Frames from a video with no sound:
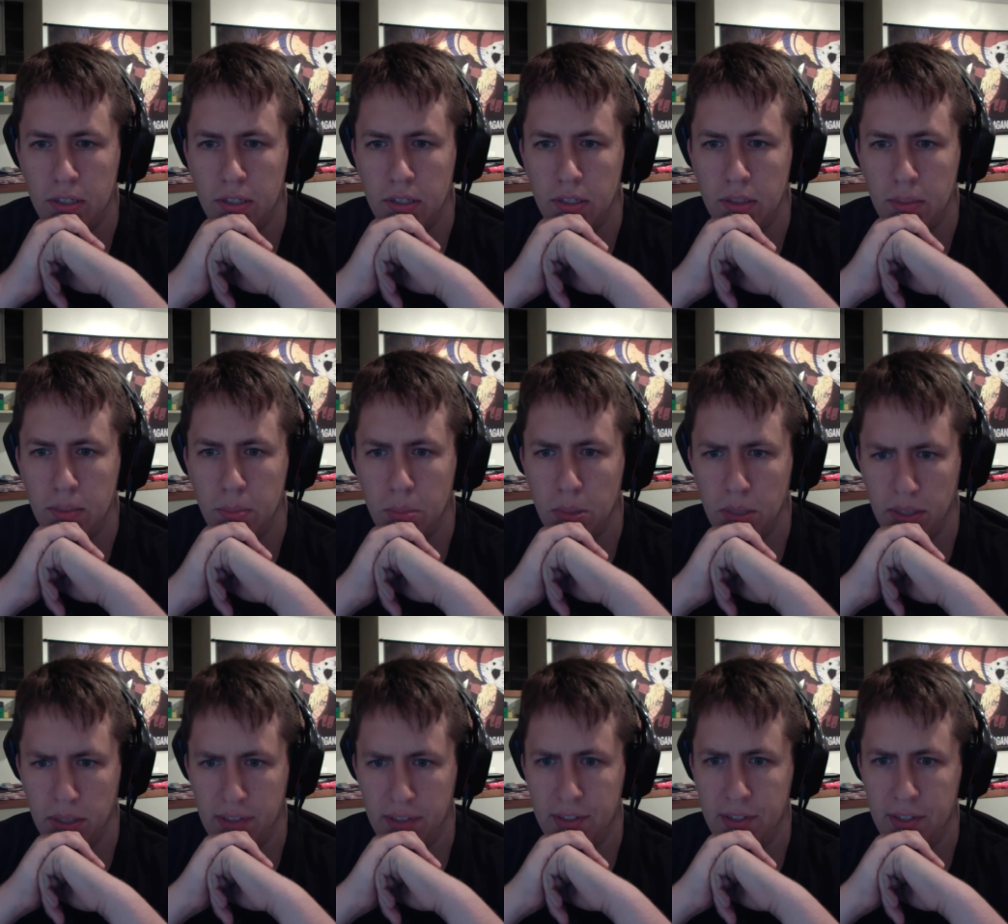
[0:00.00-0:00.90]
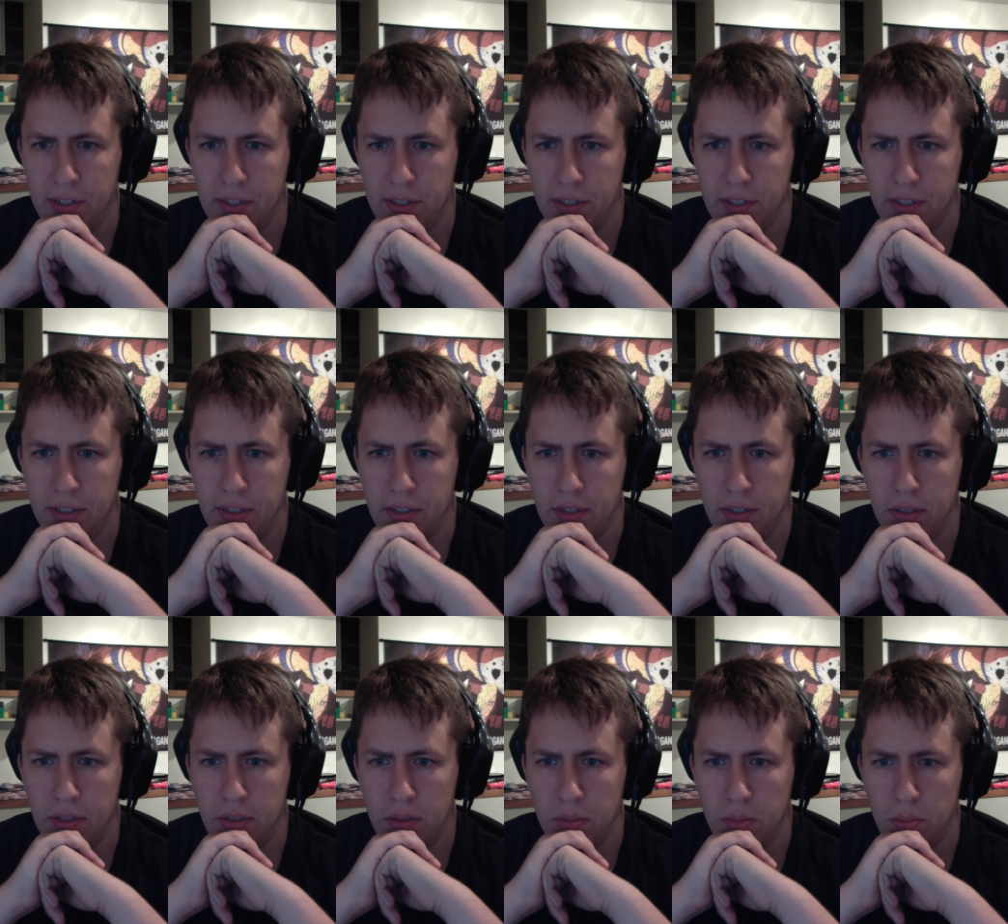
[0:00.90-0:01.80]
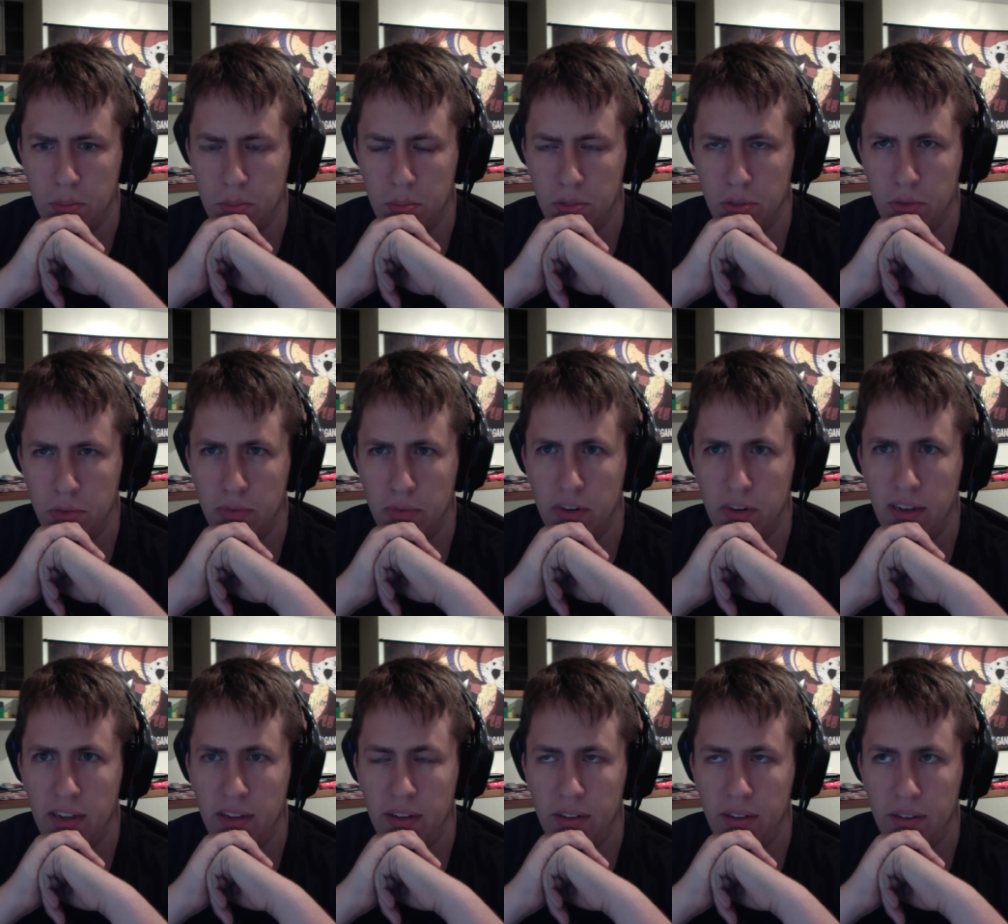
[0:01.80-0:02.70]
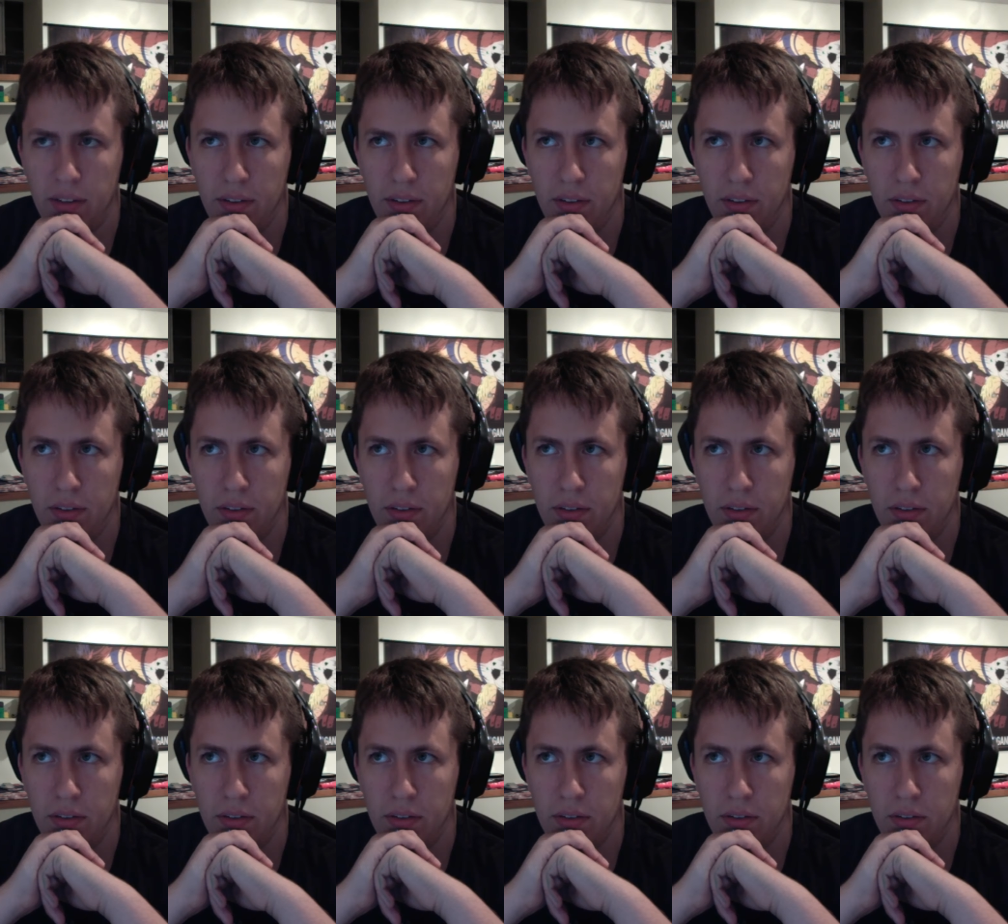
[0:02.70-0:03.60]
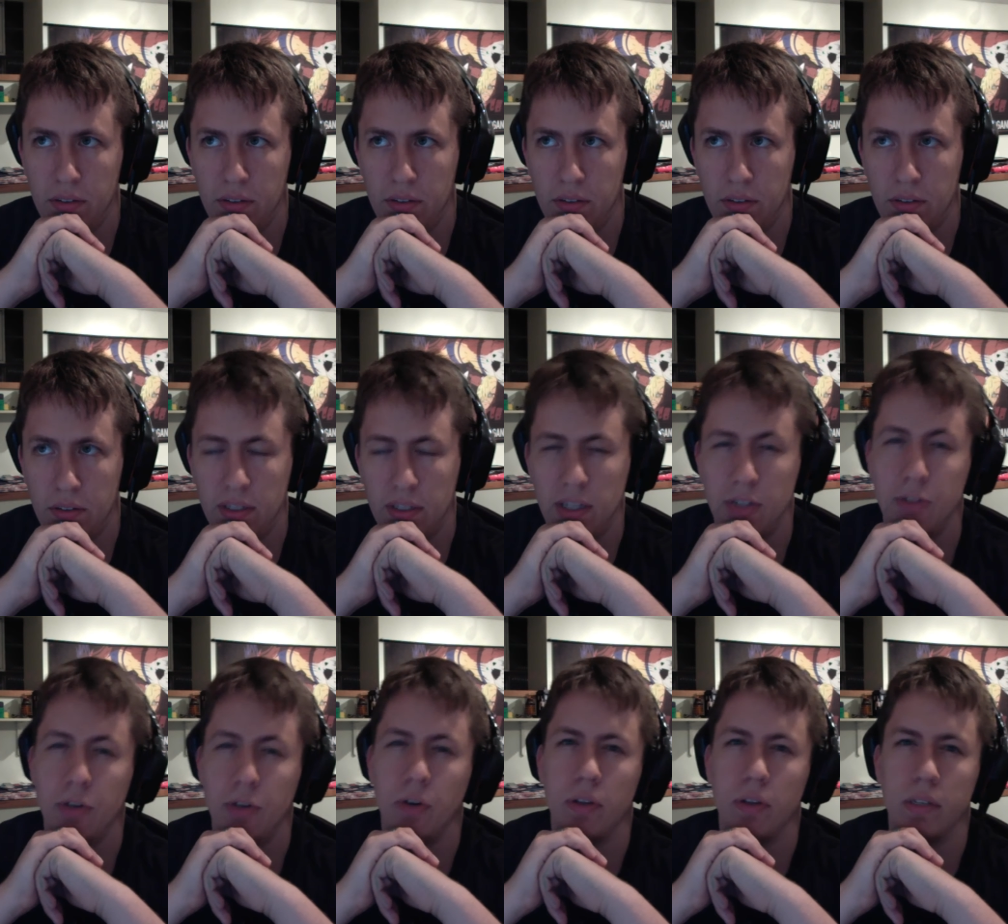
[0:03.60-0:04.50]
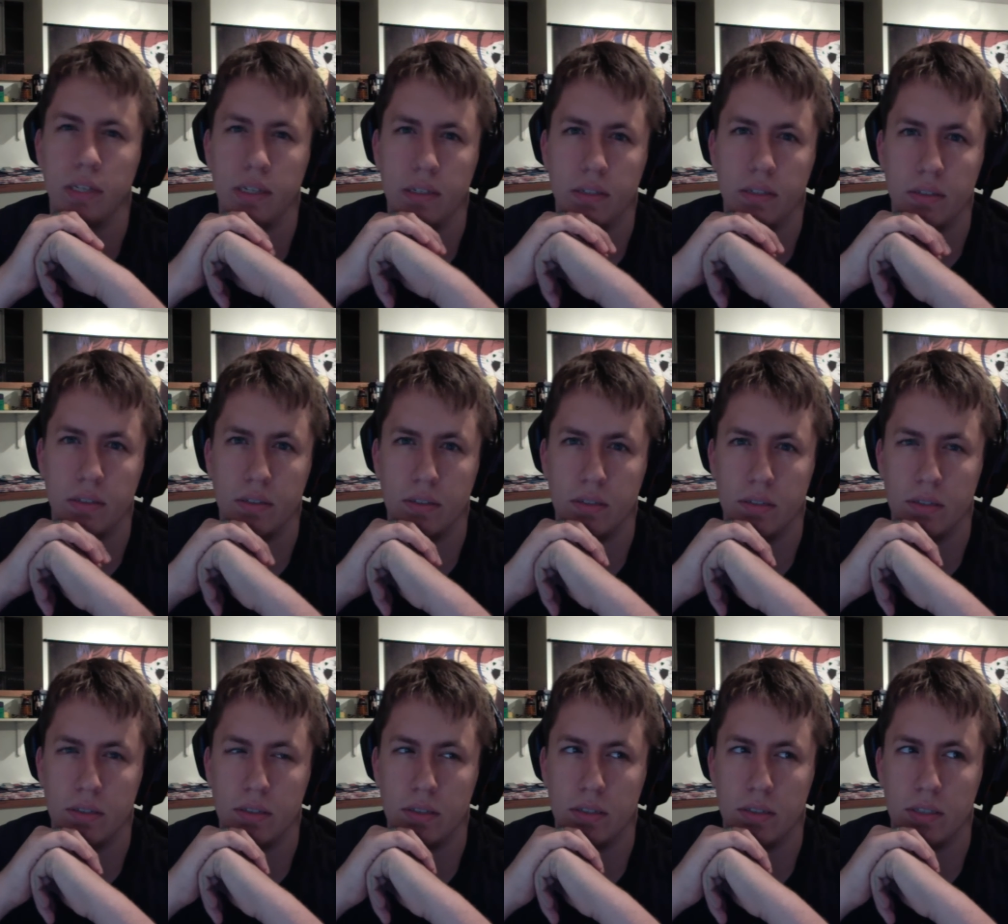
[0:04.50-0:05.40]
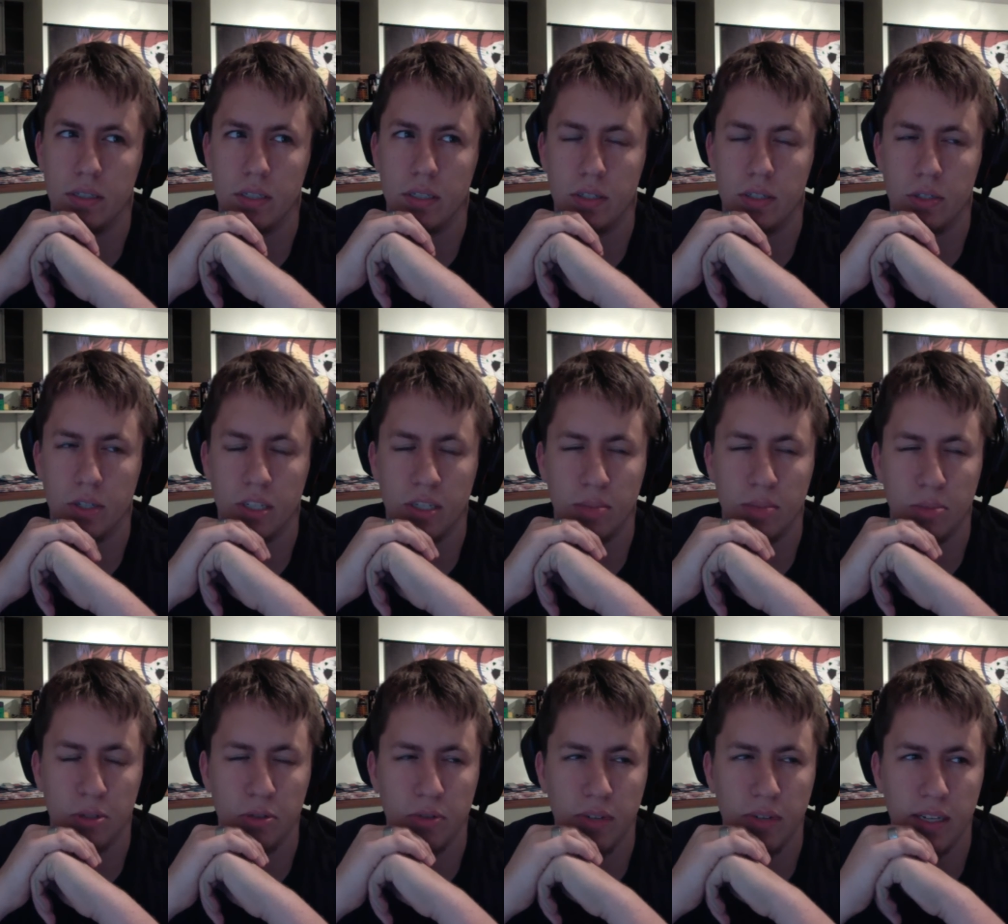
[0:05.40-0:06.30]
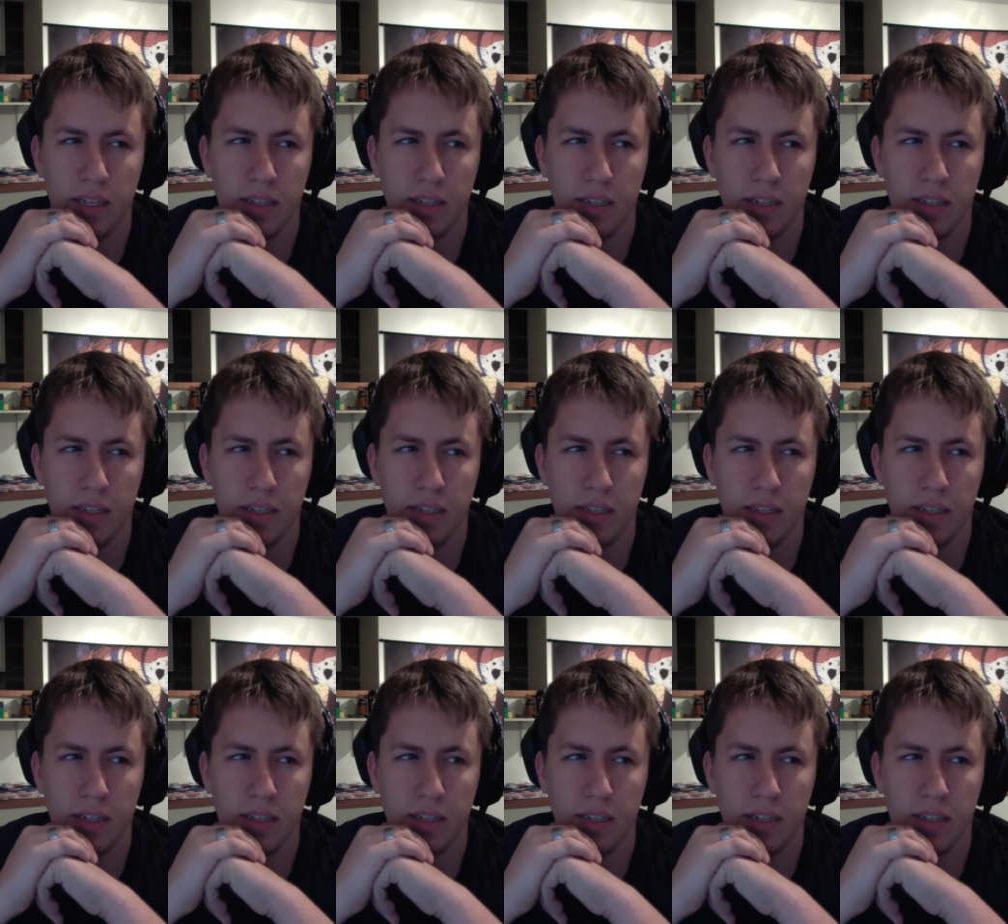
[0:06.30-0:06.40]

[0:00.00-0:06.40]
Blazer. Blue red? Is that Charlotte? Is Charlotte blue red?